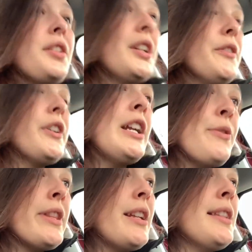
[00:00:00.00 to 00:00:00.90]
for
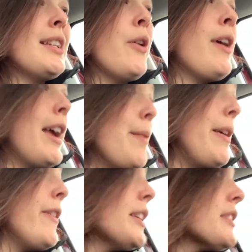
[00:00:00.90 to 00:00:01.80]
anyone that doesn't know, I am a
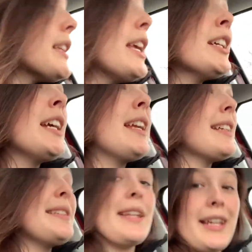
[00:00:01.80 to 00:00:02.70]
figure skater and
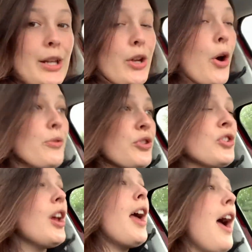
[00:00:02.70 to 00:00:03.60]
a skating coach.
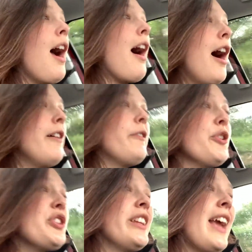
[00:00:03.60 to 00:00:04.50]

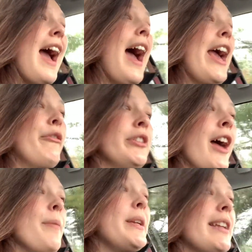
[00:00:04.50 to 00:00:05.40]
Unfortunately, I will
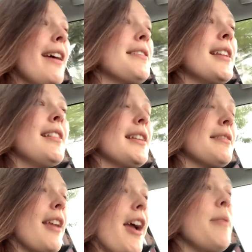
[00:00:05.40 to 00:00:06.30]
not be testing this
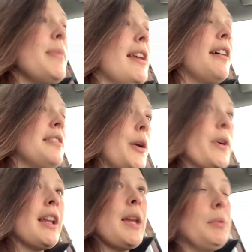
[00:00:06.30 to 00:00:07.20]
time because they
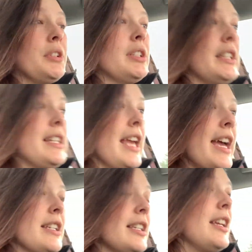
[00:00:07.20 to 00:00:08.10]
weren't able to
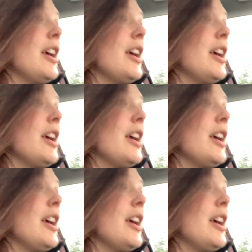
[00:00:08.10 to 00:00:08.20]
get